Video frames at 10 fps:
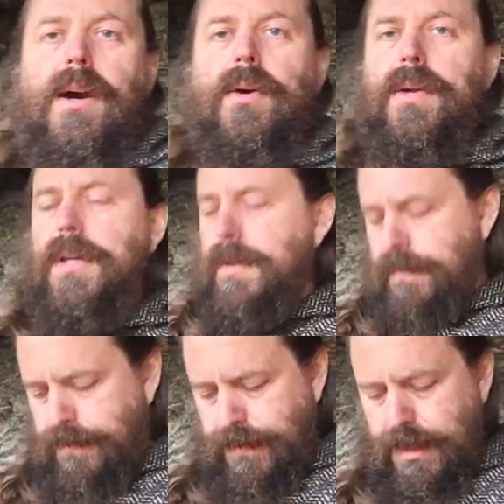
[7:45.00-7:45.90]
Okay,
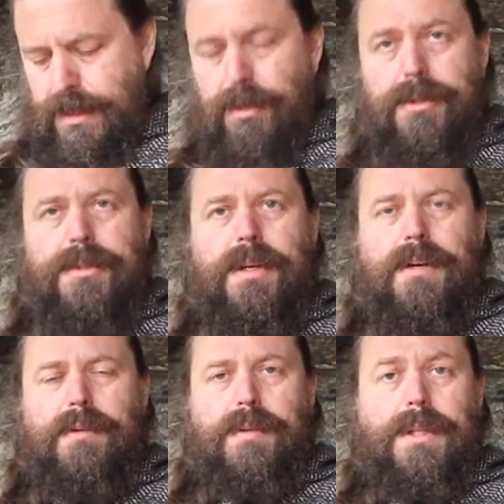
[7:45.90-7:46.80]
I also
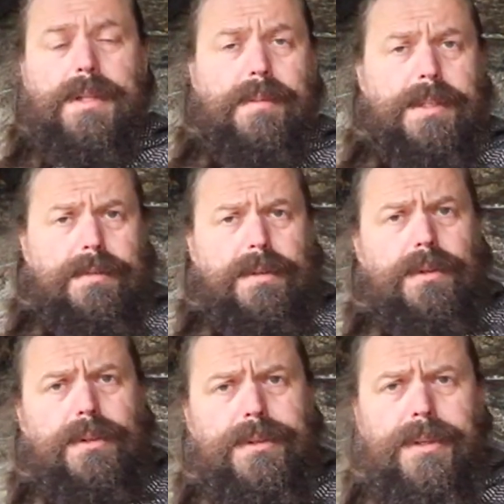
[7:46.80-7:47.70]
have a little bit of a
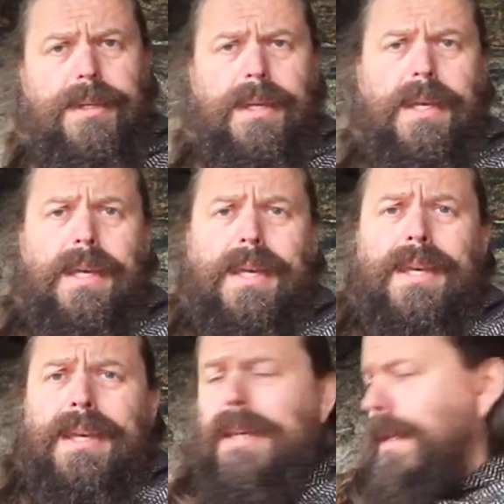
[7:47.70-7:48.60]
cold
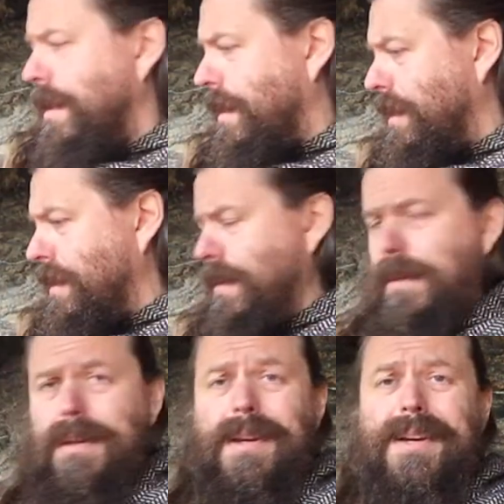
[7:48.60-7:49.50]

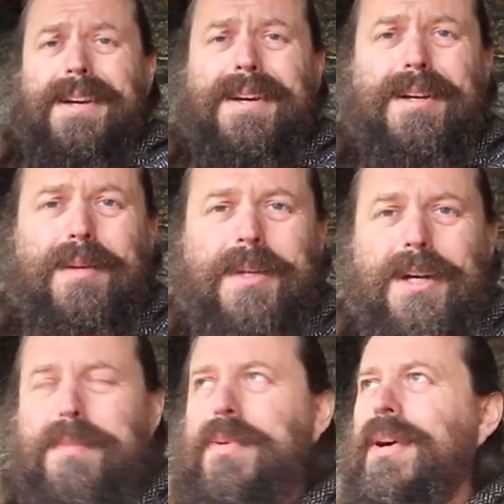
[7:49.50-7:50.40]
uh, coming
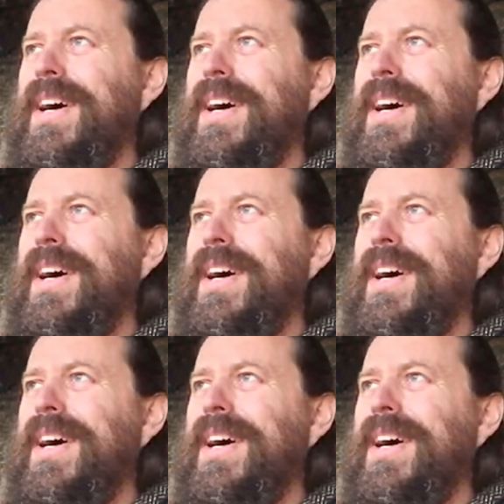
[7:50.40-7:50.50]
up,